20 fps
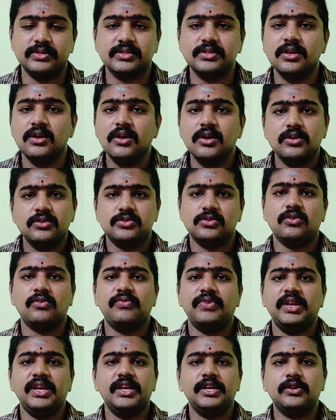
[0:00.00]
So we need
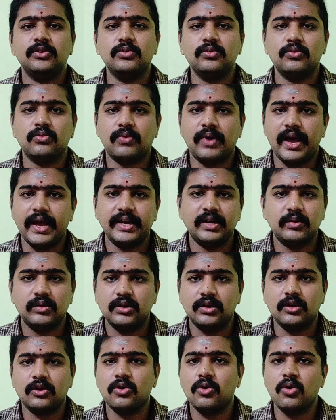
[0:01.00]
to write
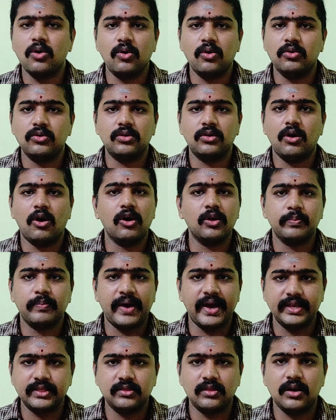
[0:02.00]
code on
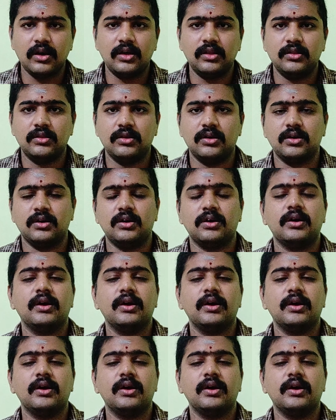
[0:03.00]
Python.